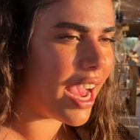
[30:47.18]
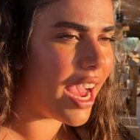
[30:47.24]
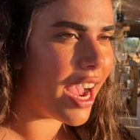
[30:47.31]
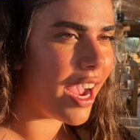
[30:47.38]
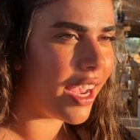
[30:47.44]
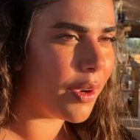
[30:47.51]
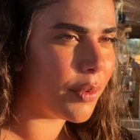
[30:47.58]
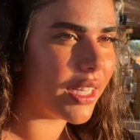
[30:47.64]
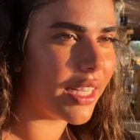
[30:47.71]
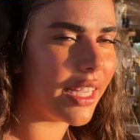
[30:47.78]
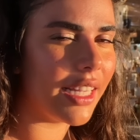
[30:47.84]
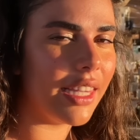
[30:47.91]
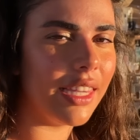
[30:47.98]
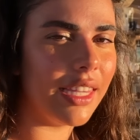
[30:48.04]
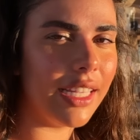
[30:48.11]
I wanna
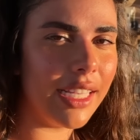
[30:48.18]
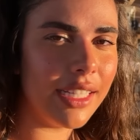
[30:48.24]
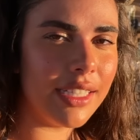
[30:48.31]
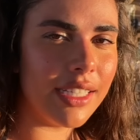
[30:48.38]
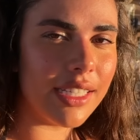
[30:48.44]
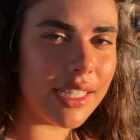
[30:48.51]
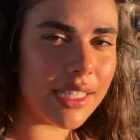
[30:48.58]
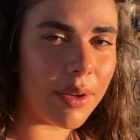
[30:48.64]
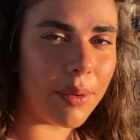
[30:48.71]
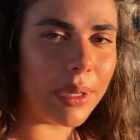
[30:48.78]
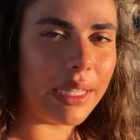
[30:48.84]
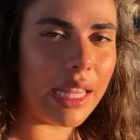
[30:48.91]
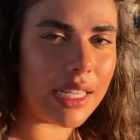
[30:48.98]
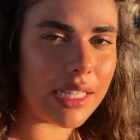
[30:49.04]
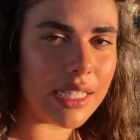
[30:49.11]
get lit. This is our
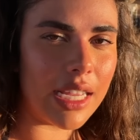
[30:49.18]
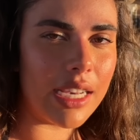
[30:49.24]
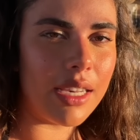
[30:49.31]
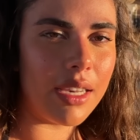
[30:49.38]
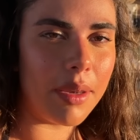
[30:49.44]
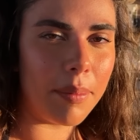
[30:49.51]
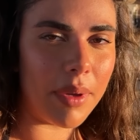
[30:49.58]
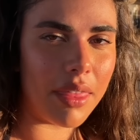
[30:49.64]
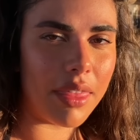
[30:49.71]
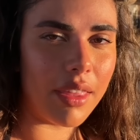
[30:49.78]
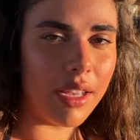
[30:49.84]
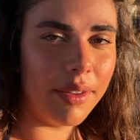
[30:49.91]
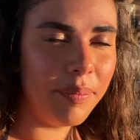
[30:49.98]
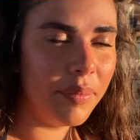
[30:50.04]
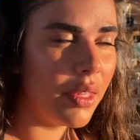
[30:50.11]
last night in
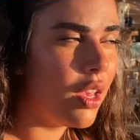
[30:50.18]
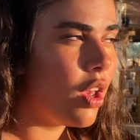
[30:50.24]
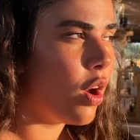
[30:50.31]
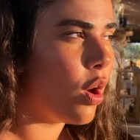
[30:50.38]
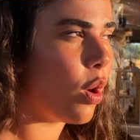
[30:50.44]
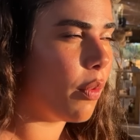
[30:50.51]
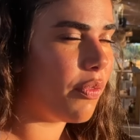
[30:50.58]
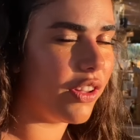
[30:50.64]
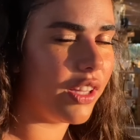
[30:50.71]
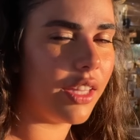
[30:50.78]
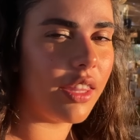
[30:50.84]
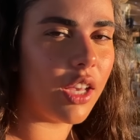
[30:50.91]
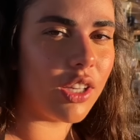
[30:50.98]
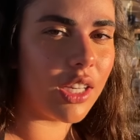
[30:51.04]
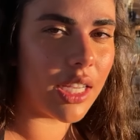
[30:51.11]
Ibiza. Yes. Hopefully
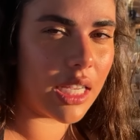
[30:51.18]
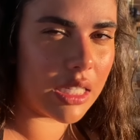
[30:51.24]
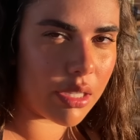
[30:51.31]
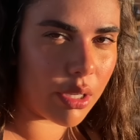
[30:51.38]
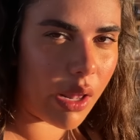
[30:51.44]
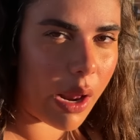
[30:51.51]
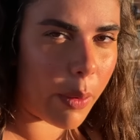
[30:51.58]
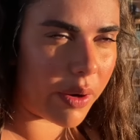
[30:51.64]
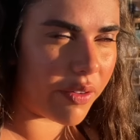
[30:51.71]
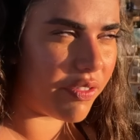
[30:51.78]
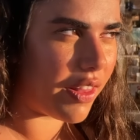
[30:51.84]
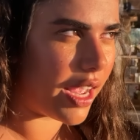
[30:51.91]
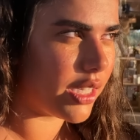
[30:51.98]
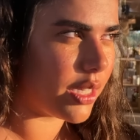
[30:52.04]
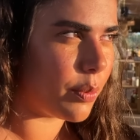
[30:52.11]
they're gonna cancel our
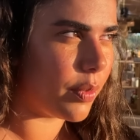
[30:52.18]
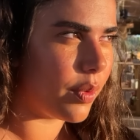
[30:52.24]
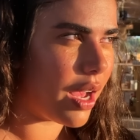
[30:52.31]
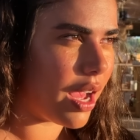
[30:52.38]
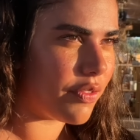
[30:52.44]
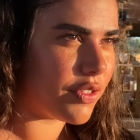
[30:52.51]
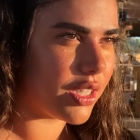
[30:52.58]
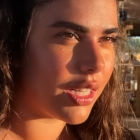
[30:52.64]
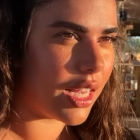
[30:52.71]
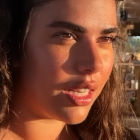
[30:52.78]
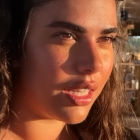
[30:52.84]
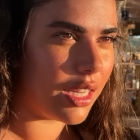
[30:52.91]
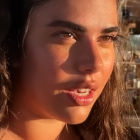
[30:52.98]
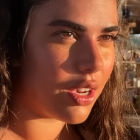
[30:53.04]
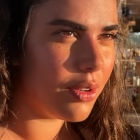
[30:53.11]
flights and we'll have to stay
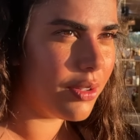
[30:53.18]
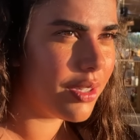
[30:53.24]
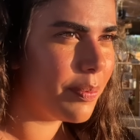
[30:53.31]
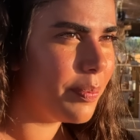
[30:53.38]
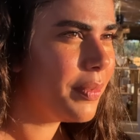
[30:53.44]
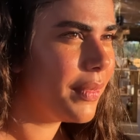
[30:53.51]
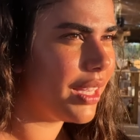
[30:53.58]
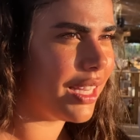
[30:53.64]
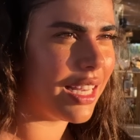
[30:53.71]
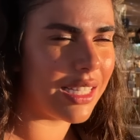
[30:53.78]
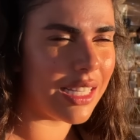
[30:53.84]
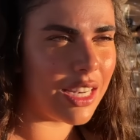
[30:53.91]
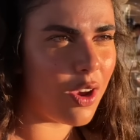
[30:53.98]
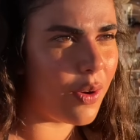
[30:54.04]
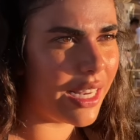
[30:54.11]
in Nico's. Hopefully. He
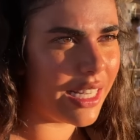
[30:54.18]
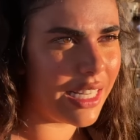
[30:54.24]
doesn't know it.